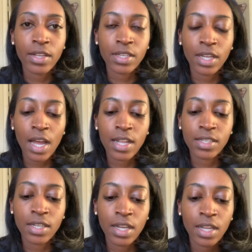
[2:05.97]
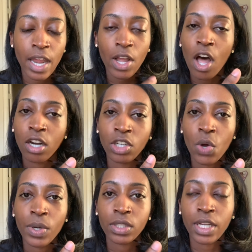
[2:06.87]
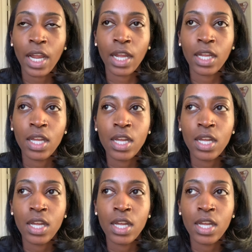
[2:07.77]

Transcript: It's a constant, like, ongoing thing.